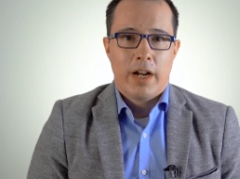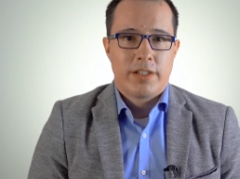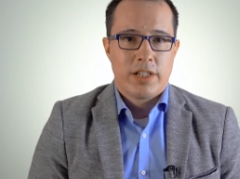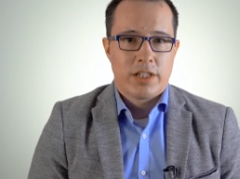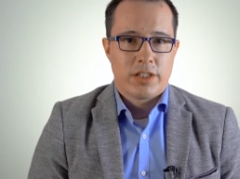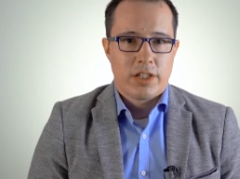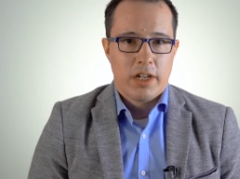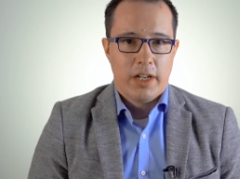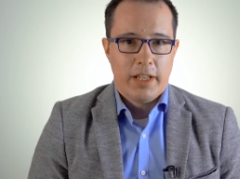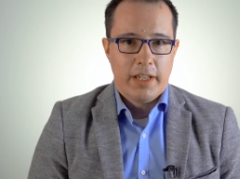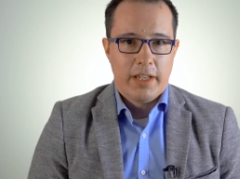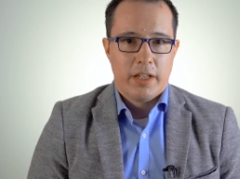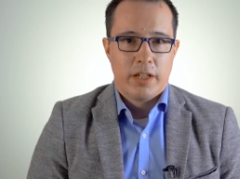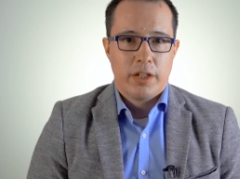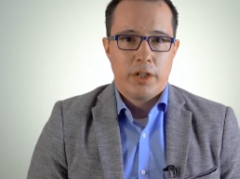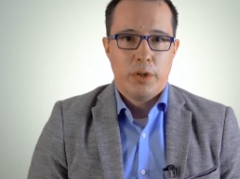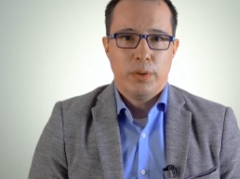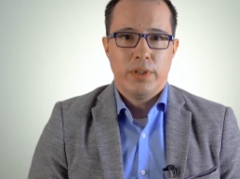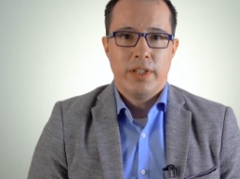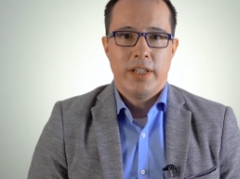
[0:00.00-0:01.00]
Additionally,
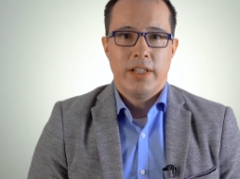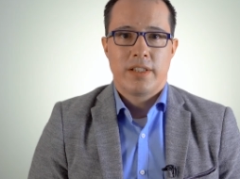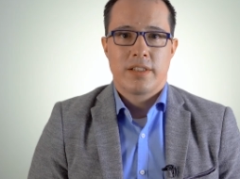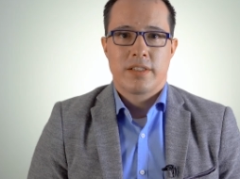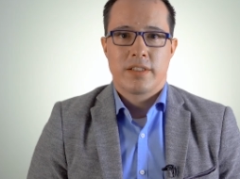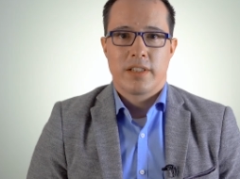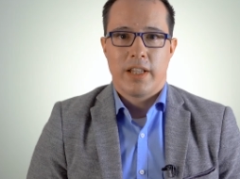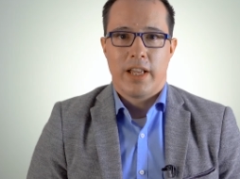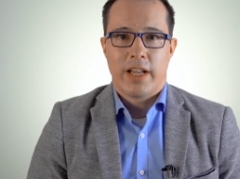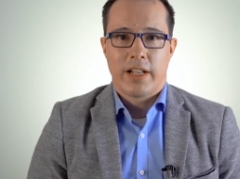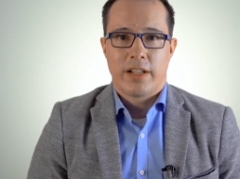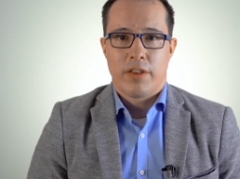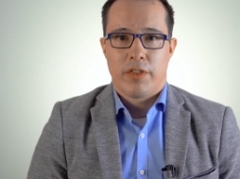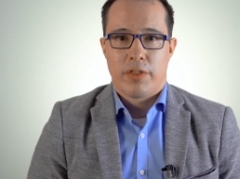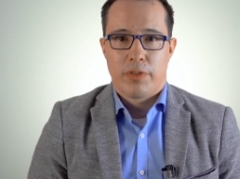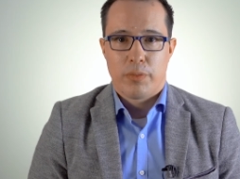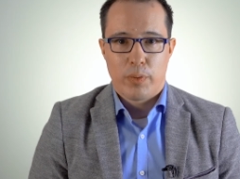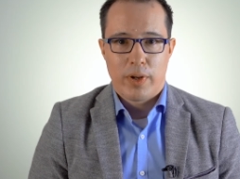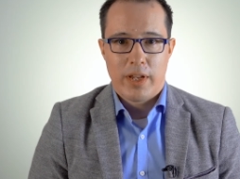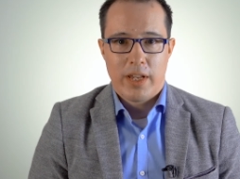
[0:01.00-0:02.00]
you'll need to select
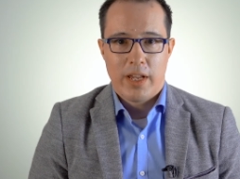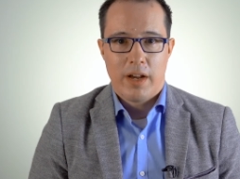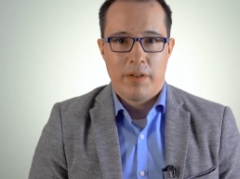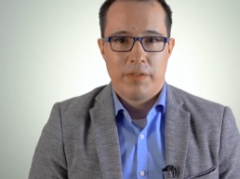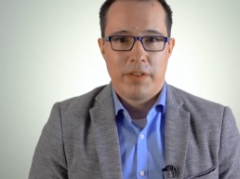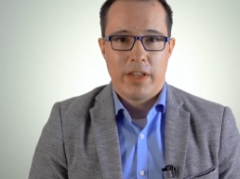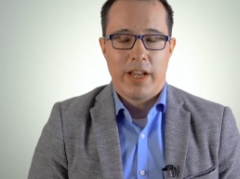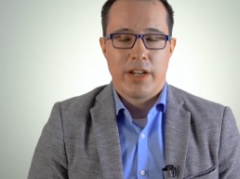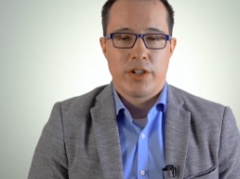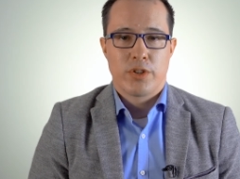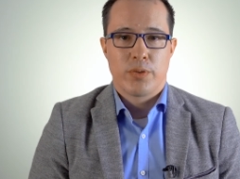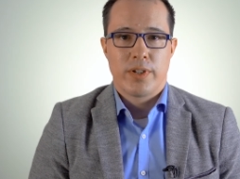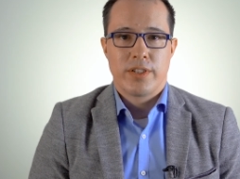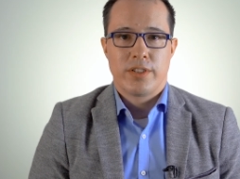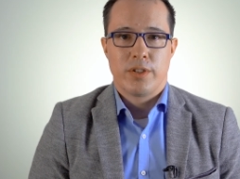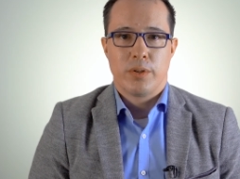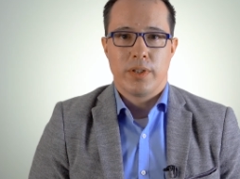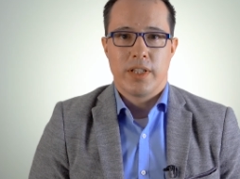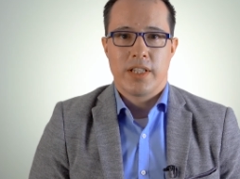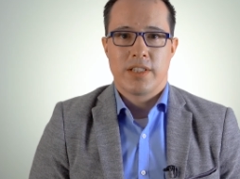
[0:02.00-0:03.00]
three of the
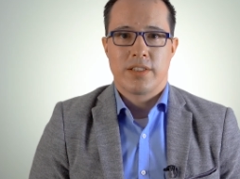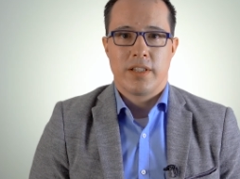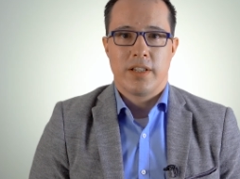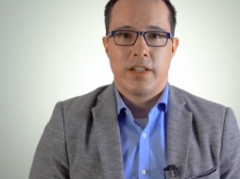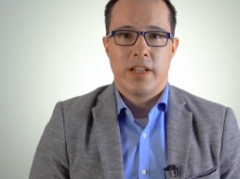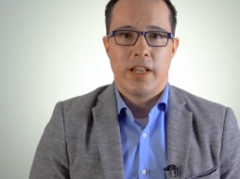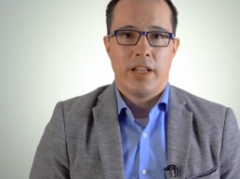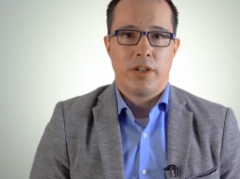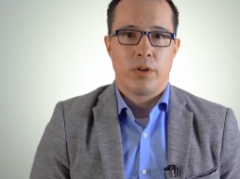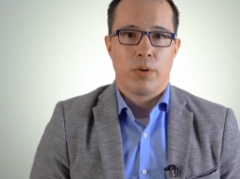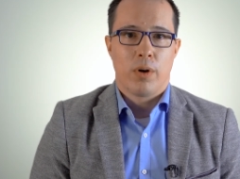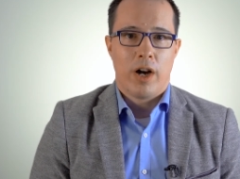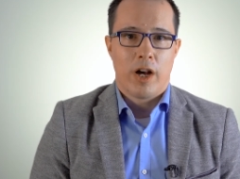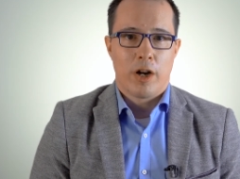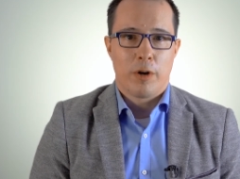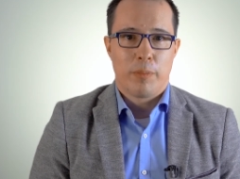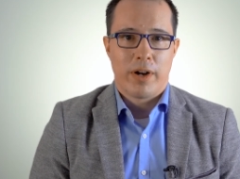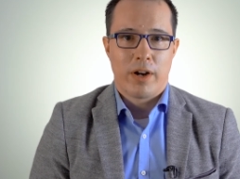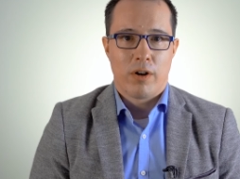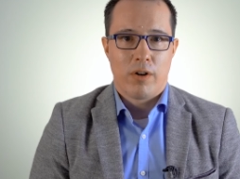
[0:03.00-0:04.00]
entries you listed in your
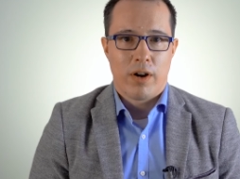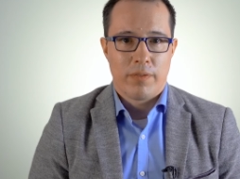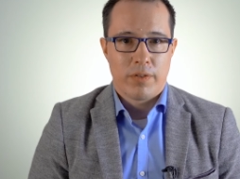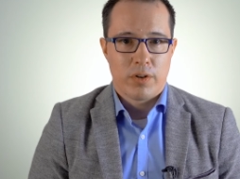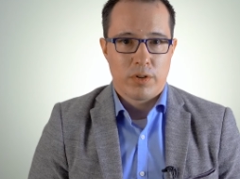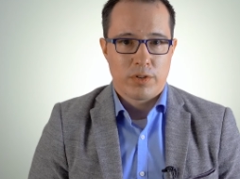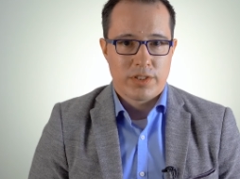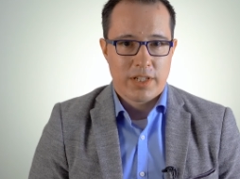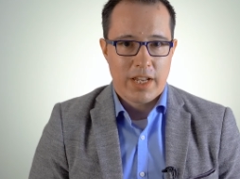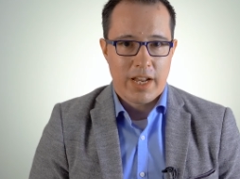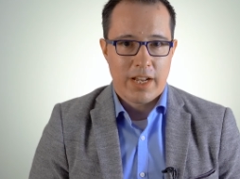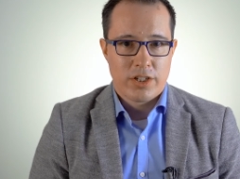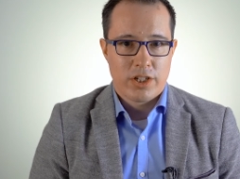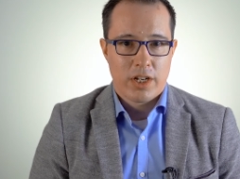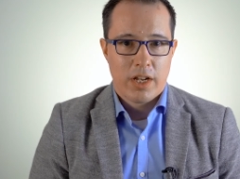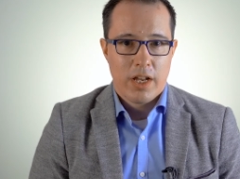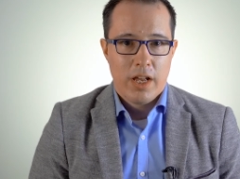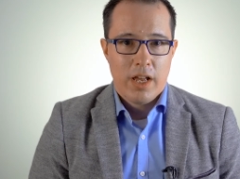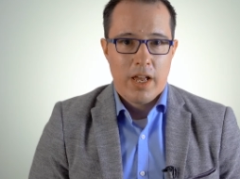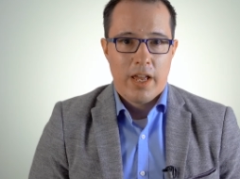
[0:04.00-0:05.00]
autobiographical sketch
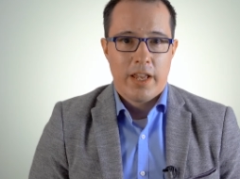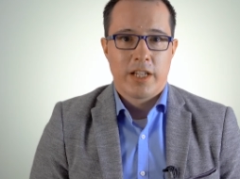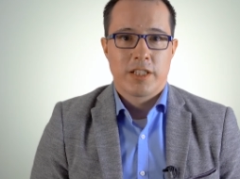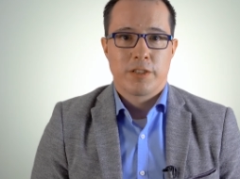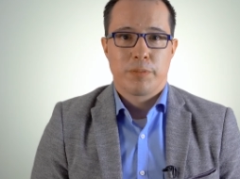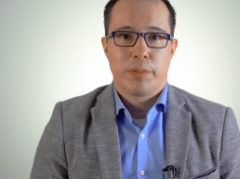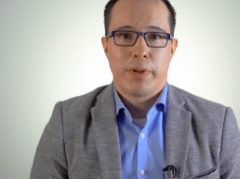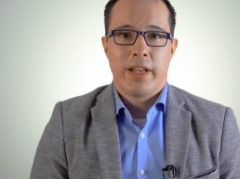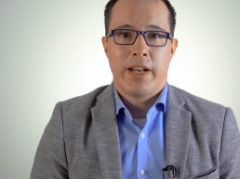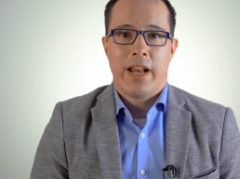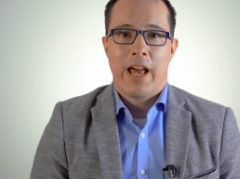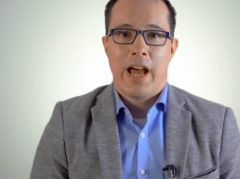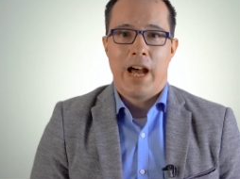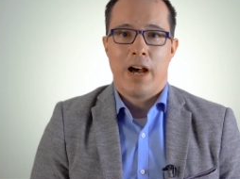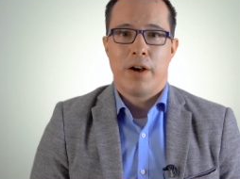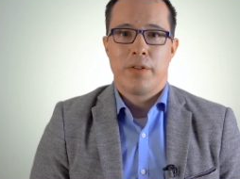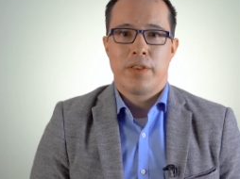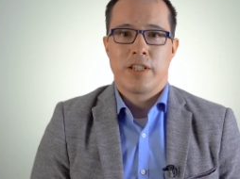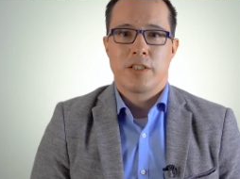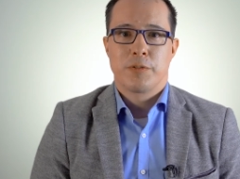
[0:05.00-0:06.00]
and explain
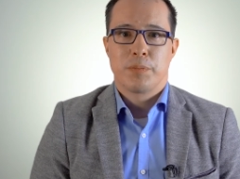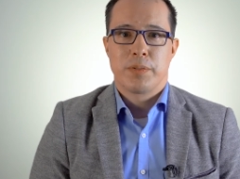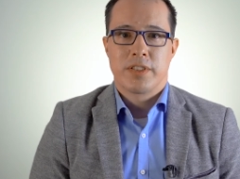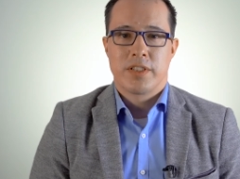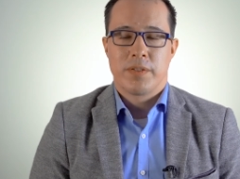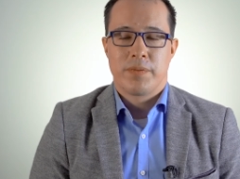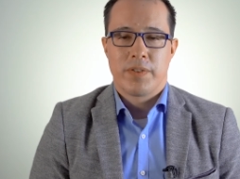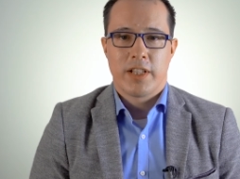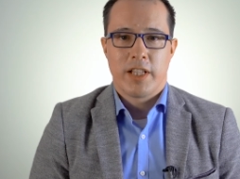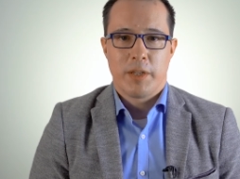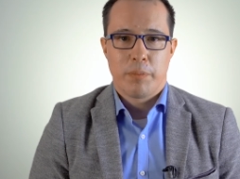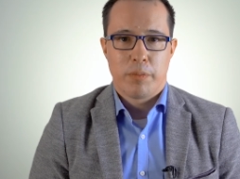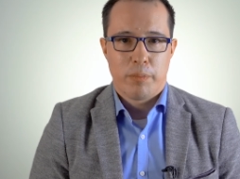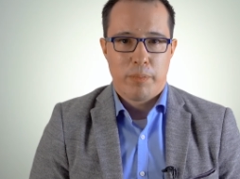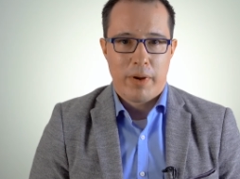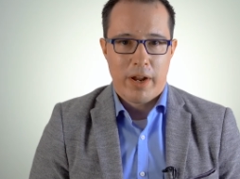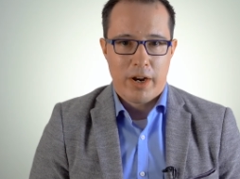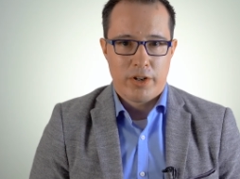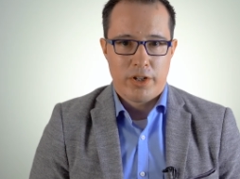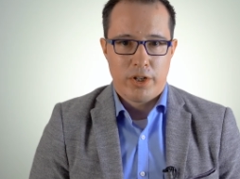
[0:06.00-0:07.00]
how they specifically
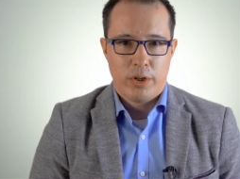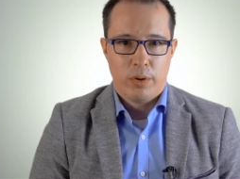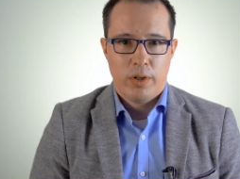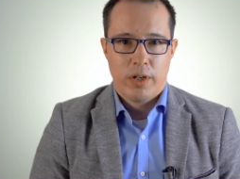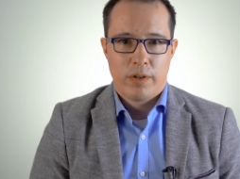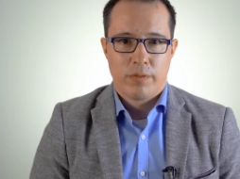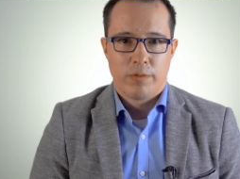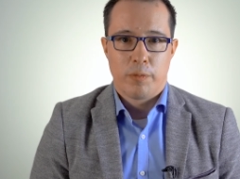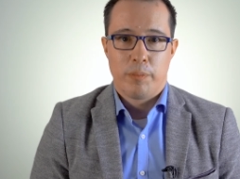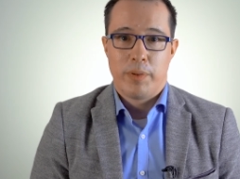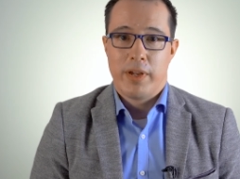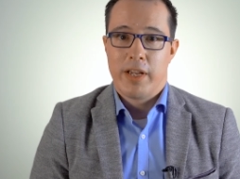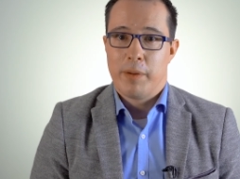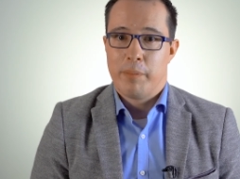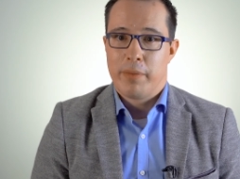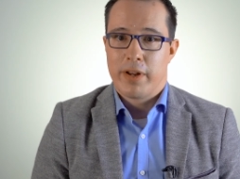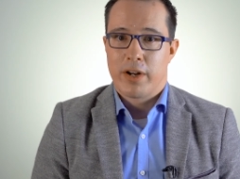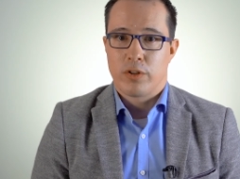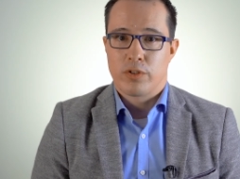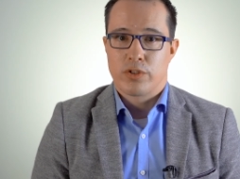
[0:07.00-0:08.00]
prepared you for being a
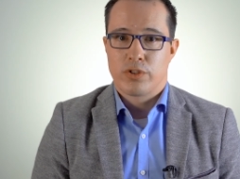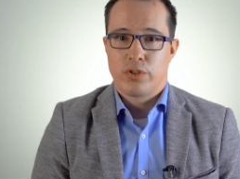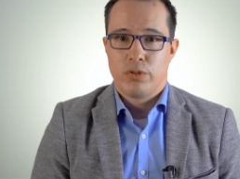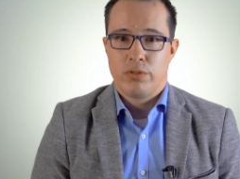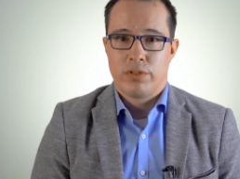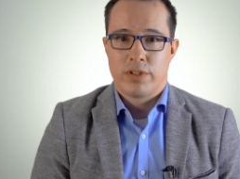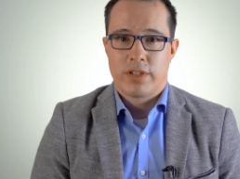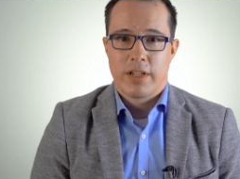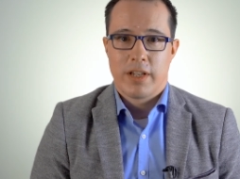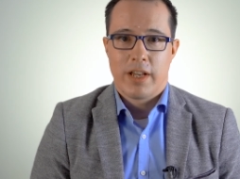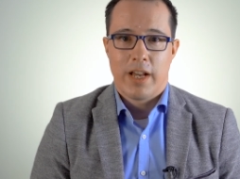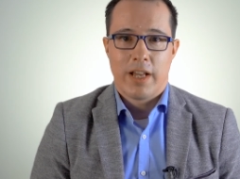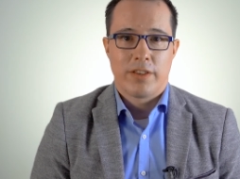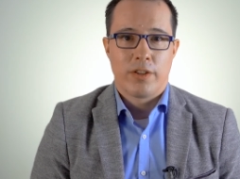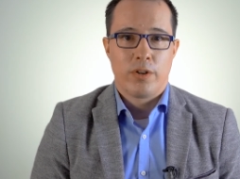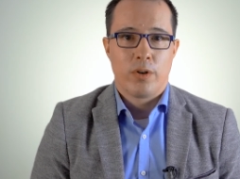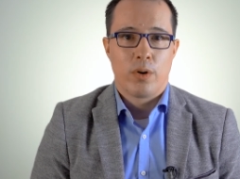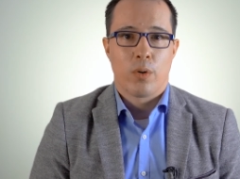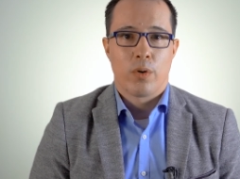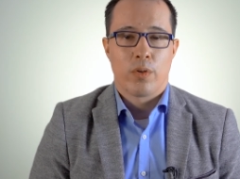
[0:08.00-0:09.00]
medical student at
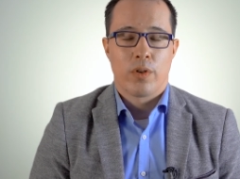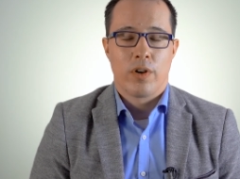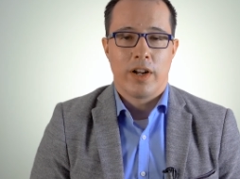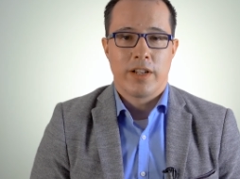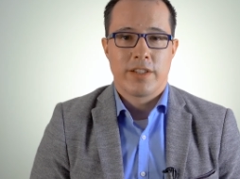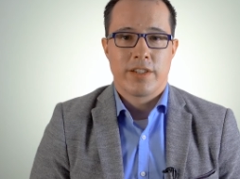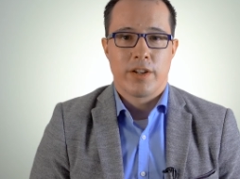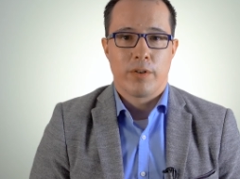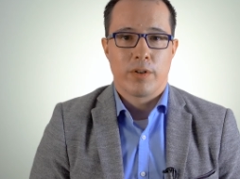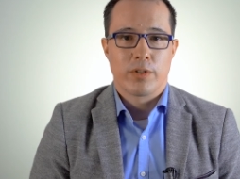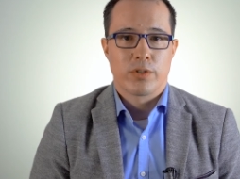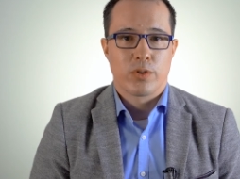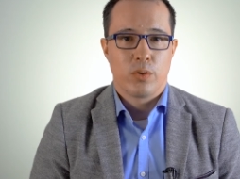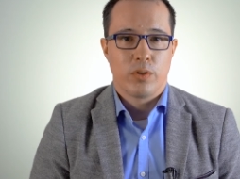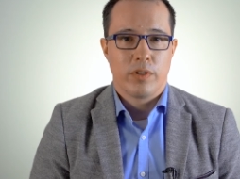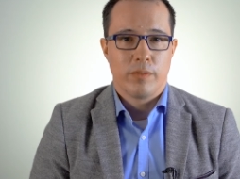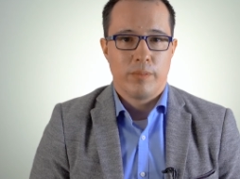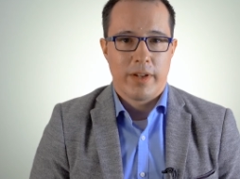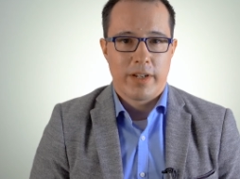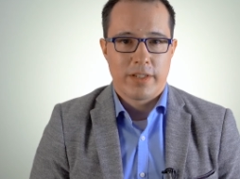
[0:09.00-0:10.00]
the Northern Ontario
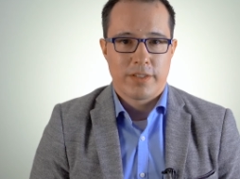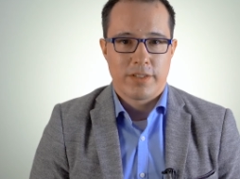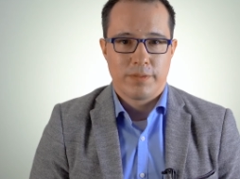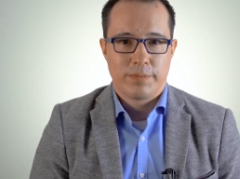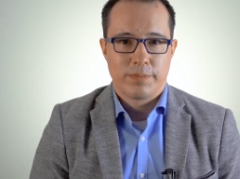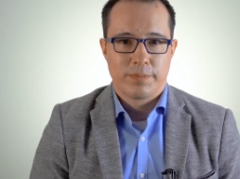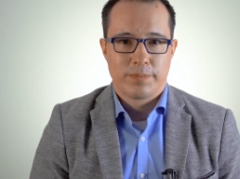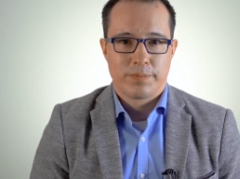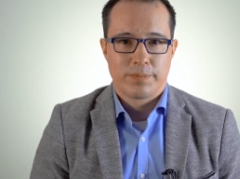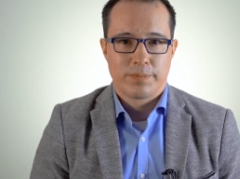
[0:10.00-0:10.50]
School of Medicine.